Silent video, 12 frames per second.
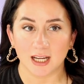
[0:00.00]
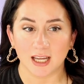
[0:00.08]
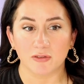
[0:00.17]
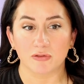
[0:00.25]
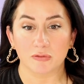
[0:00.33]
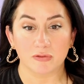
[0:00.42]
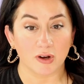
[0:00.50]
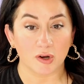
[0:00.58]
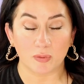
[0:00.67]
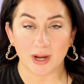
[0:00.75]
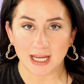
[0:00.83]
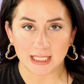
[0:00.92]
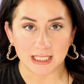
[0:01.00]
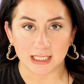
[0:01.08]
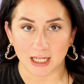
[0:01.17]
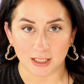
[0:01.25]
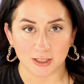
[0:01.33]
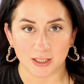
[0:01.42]
Again, from far away, it did
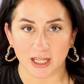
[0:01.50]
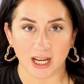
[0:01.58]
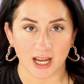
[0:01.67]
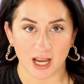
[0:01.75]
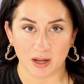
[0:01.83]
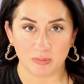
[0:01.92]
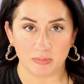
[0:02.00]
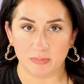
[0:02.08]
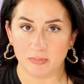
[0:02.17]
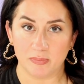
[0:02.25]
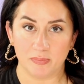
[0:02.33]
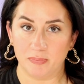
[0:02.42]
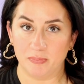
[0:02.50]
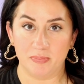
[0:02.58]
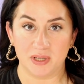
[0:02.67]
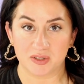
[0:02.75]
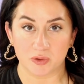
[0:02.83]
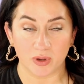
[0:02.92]
not look like I had
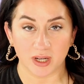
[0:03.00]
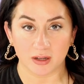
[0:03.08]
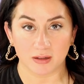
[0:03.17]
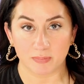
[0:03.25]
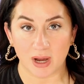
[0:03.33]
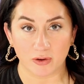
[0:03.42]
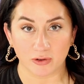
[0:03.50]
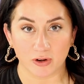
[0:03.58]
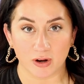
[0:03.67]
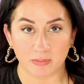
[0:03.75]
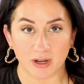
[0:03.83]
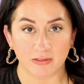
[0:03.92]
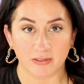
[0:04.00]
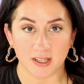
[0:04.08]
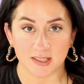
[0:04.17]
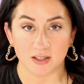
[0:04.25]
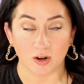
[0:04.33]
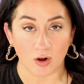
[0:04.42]
Bisquick powder on my
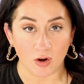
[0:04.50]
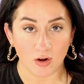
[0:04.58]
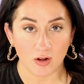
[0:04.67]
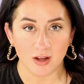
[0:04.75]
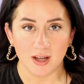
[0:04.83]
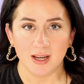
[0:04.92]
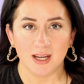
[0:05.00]
face at all.